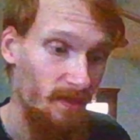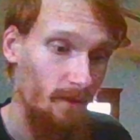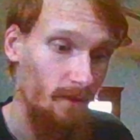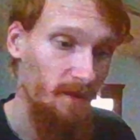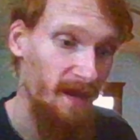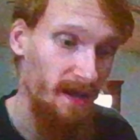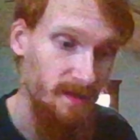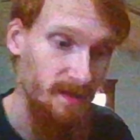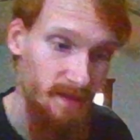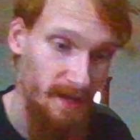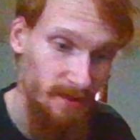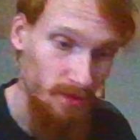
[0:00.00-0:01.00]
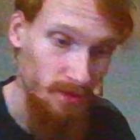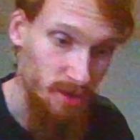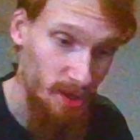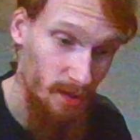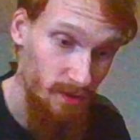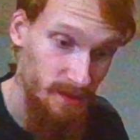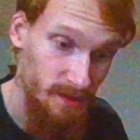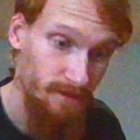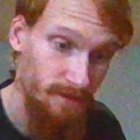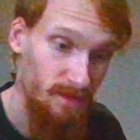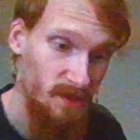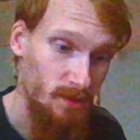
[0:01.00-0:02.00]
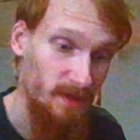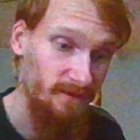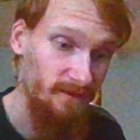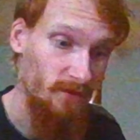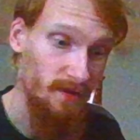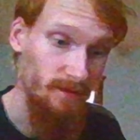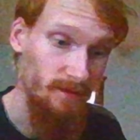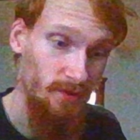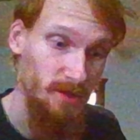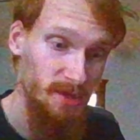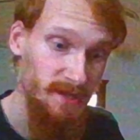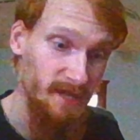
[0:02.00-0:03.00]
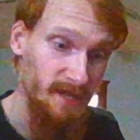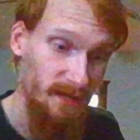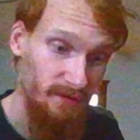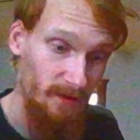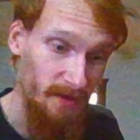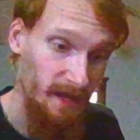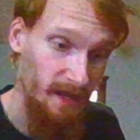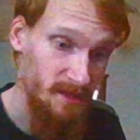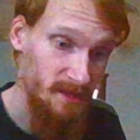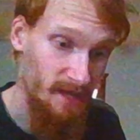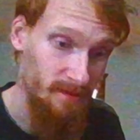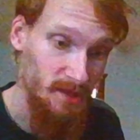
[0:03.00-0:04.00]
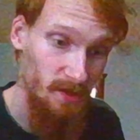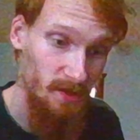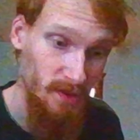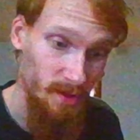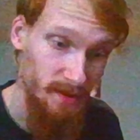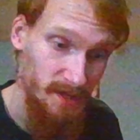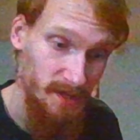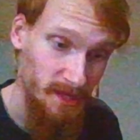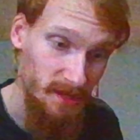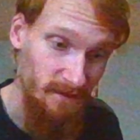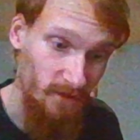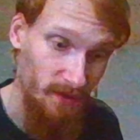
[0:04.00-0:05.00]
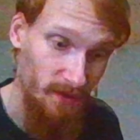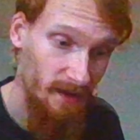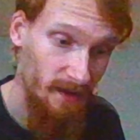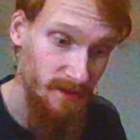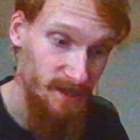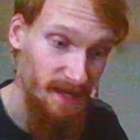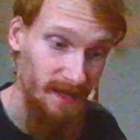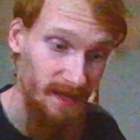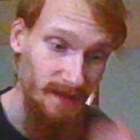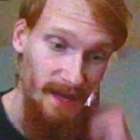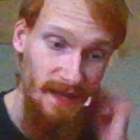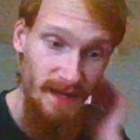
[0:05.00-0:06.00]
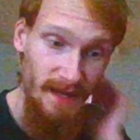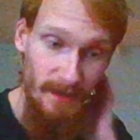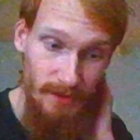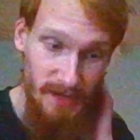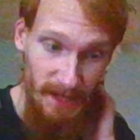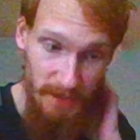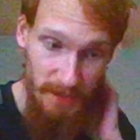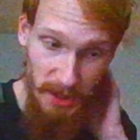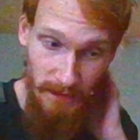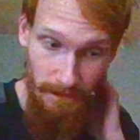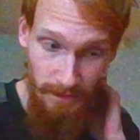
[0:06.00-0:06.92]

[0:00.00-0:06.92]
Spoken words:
We had Daniel Jones, 24 completions out of 38 attempts, 264 yards, and 8 interception.